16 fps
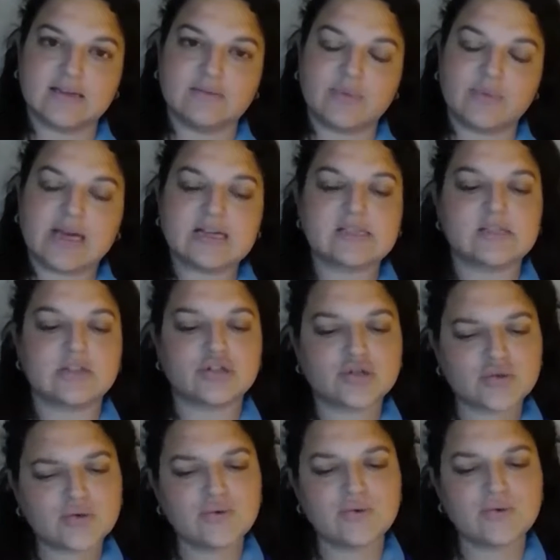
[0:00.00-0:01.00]
Because the
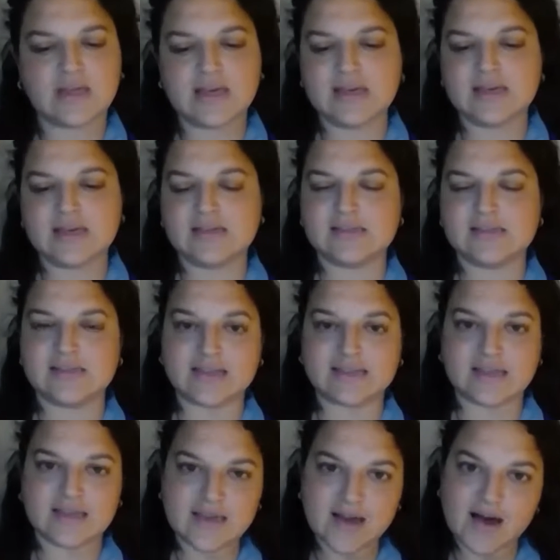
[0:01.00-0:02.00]
truth is, as
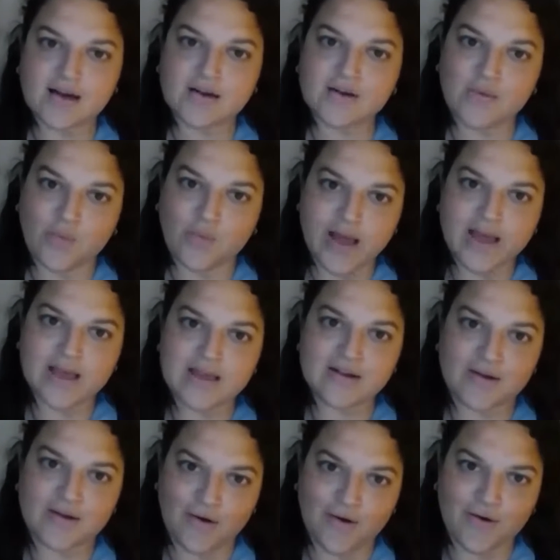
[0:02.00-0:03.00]
a young
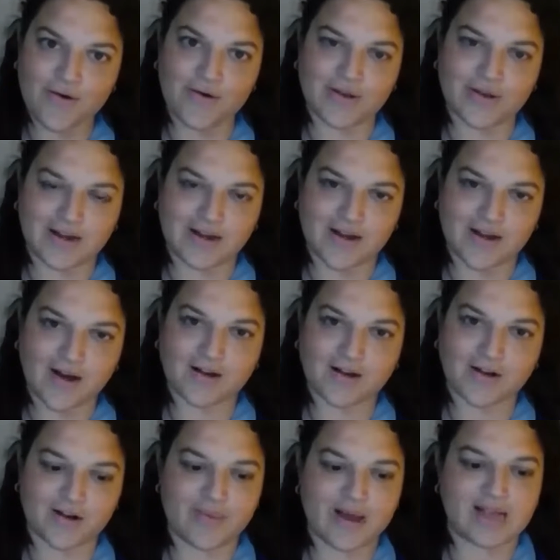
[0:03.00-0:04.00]
white girl in
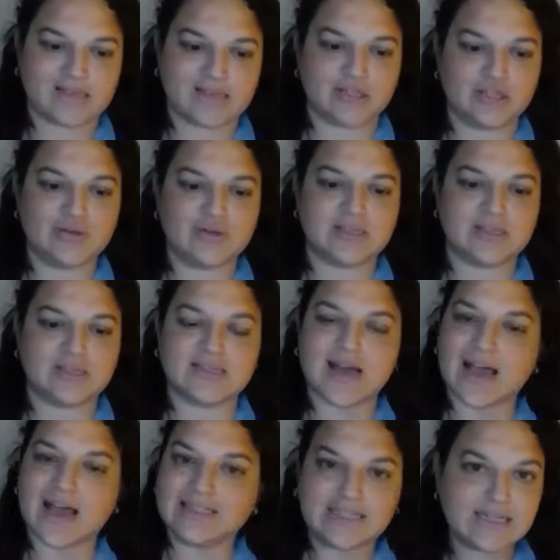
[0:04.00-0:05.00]
Concord, Massachusetts,
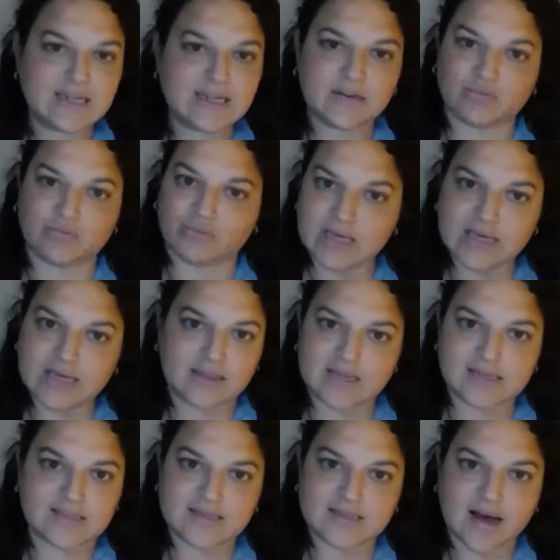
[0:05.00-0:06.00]
I didn't read
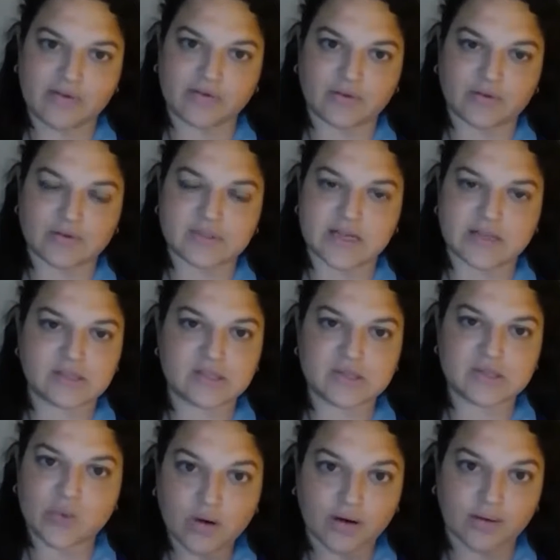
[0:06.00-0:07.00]
these novels and
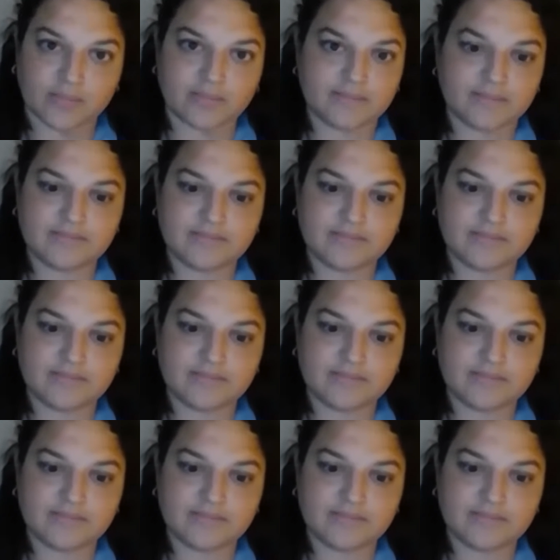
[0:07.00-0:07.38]
squirm.